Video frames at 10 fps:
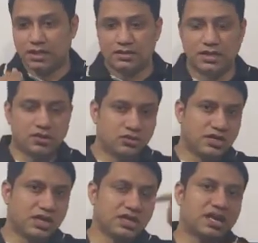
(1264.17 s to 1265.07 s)
then
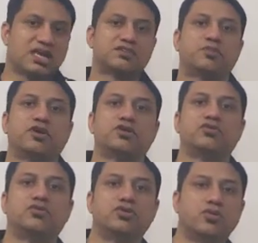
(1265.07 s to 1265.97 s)
till the last point, you
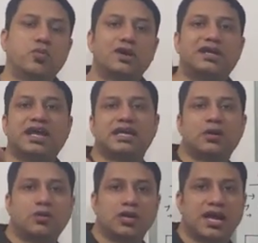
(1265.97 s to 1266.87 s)
don't know what date it
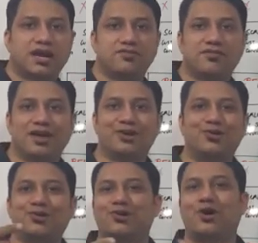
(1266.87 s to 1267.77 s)
will arrive and you
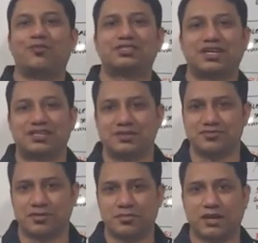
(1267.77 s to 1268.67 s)
don't know how much
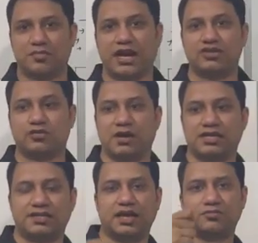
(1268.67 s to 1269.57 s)
customs will be applied. So by
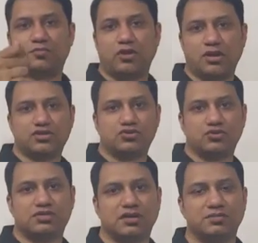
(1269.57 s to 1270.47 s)
the time the product
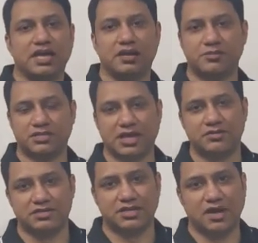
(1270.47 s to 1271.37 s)
shows up, the Aramex guy
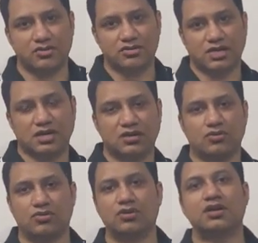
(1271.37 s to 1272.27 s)
will say, now you suddenly
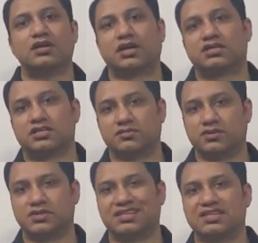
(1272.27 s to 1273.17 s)
owe customs
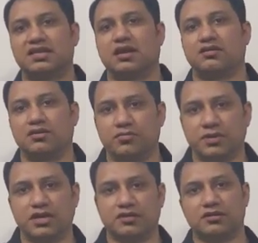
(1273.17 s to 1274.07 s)
worth 1,600
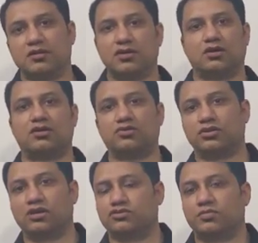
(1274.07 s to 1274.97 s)
rupees on a
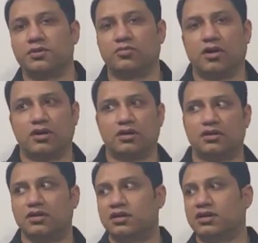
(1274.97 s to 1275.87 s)
2,000 rupee
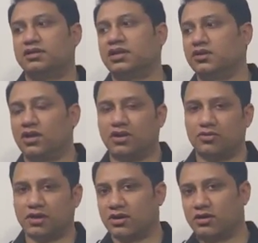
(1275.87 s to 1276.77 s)
product. And then you're like, oh
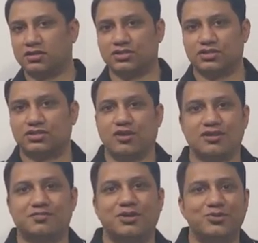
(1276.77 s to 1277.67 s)
my God, this just
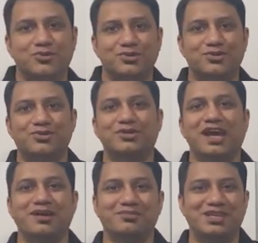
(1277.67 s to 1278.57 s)
cost me two
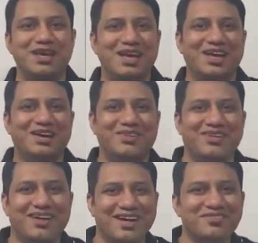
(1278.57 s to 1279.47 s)
times
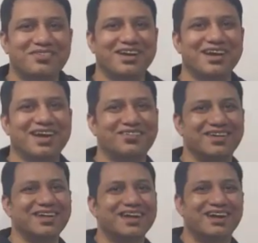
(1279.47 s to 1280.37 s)
what I figured
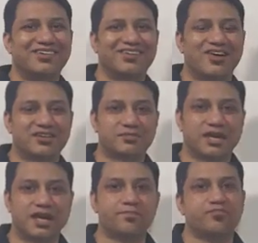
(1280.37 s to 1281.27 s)
it would cost me,
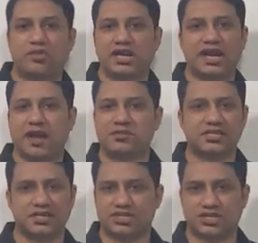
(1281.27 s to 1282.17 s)
right? But in
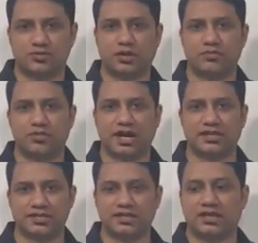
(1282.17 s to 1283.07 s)
Amazon, it's just one
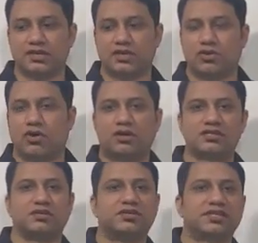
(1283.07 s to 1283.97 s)
price. You order
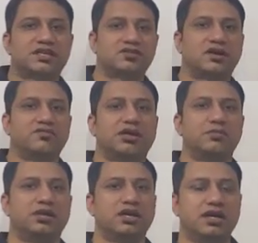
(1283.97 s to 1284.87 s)
something that's not
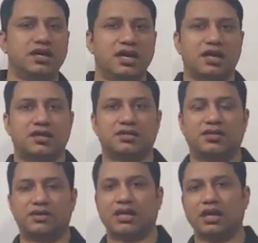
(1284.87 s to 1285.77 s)
available in India, they
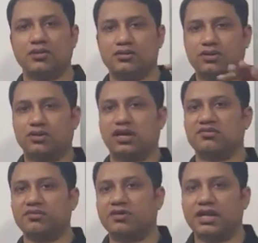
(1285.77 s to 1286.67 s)
will tell you it's going to
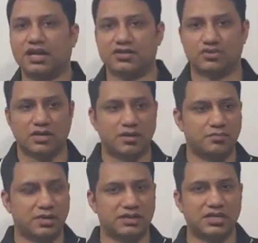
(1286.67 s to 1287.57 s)
take 15 days to
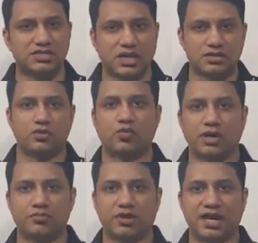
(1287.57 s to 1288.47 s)
come, but they'll charge you
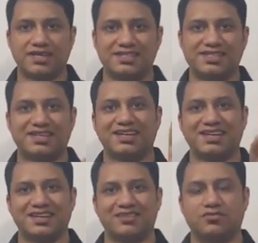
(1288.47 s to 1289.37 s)
one price,
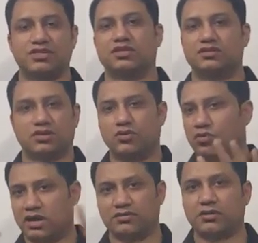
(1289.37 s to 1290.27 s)
which is,
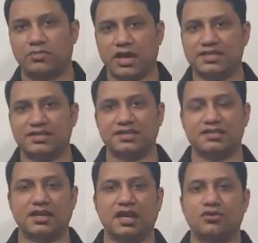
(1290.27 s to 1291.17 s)
whatever the price
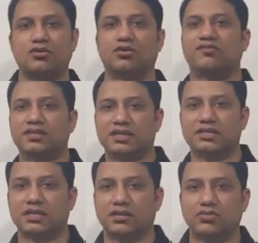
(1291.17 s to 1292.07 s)
is, and everything
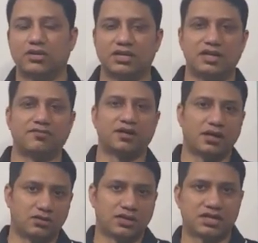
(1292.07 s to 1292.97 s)
is included. They'll
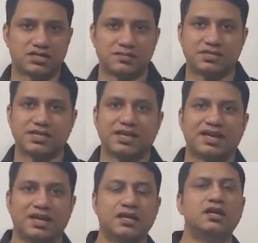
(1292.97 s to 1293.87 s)
figure out the customs at
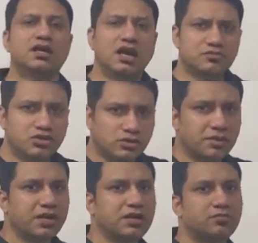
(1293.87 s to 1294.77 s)
their end. I'm sure they
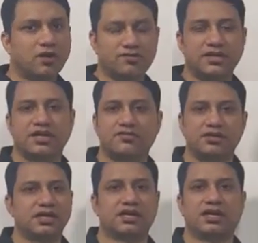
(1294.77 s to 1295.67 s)
make a profit and
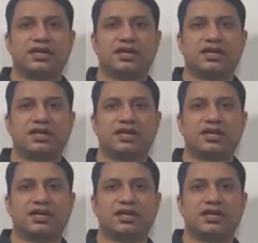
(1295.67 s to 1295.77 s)
everything. It